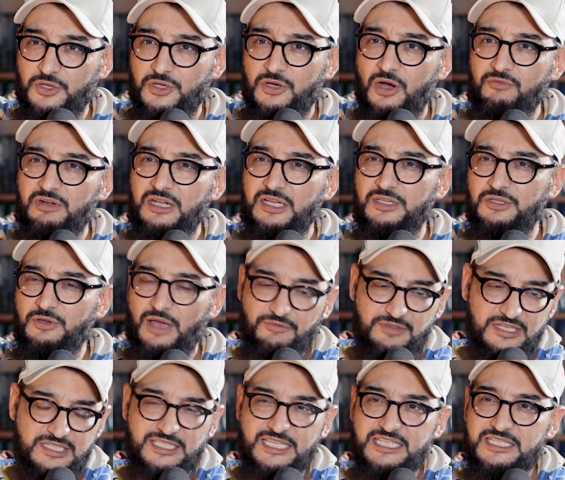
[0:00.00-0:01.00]
so you have
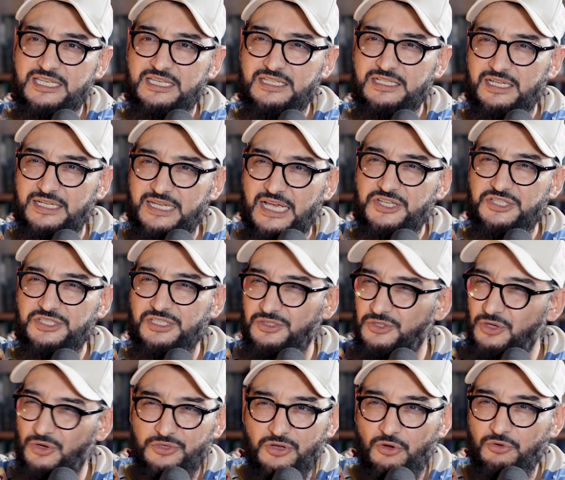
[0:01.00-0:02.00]
this distant connection.
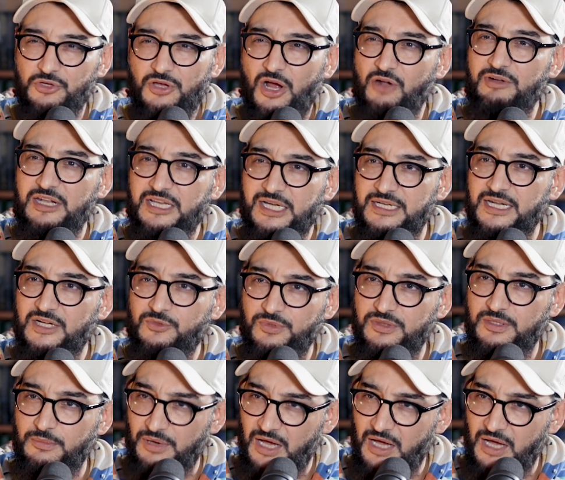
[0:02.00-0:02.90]
You can't really connect with the